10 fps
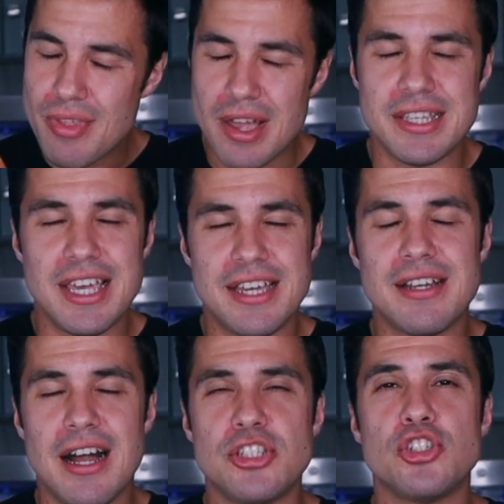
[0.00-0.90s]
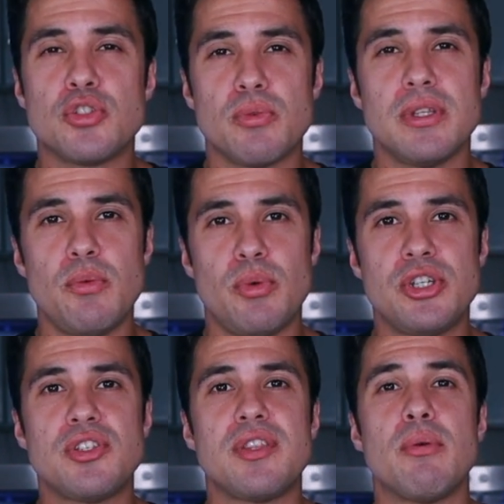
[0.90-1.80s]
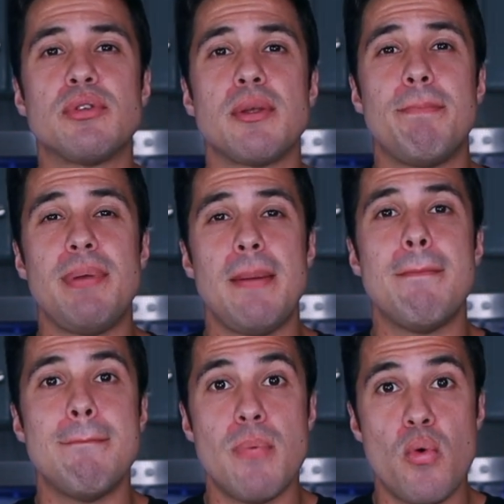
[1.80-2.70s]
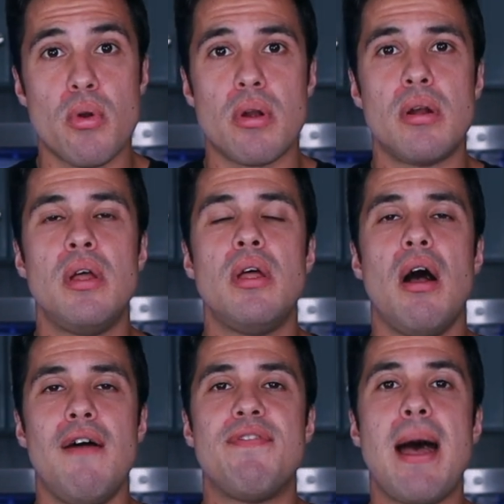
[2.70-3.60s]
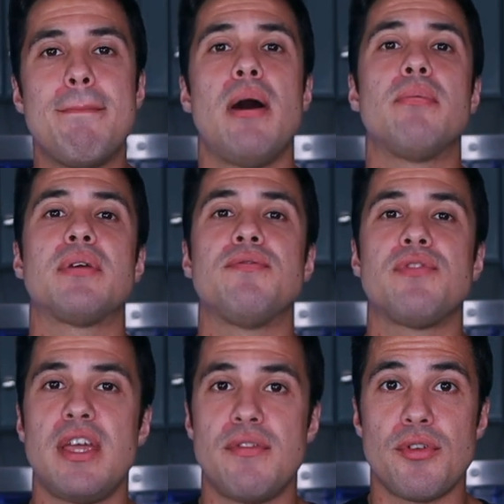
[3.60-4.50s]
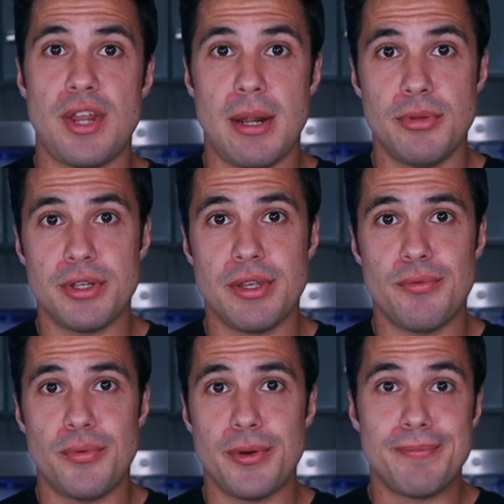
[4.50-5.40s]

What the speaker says: Again, I just really wish that there was a bit more of that pumpkin flavor that I'm looking.